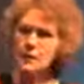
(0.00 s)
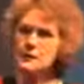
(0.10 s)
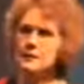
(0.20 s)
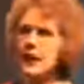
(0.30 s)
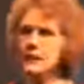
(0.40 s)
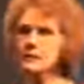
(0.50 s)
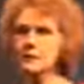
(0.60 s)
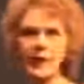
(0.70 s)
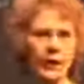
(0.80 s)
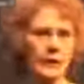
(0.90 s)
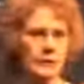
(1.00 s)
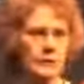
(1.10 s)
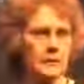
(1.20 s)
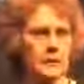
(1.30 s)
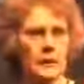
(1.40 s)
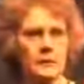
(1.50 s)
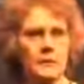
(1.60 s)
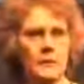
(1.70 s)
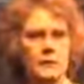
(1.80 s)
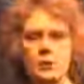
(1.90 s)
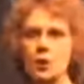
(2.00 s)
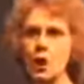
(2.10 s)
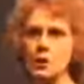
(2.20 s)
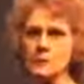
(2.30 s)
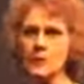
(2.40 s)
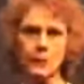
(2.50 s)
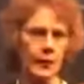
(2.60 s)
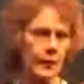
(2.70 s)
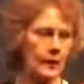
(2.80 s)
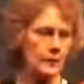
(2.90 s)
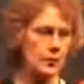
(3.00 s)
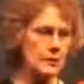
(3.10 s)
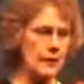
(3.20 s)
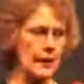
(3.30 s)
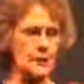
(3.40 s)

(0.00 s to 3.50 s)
Signs of high histamines are caused by brain allergies,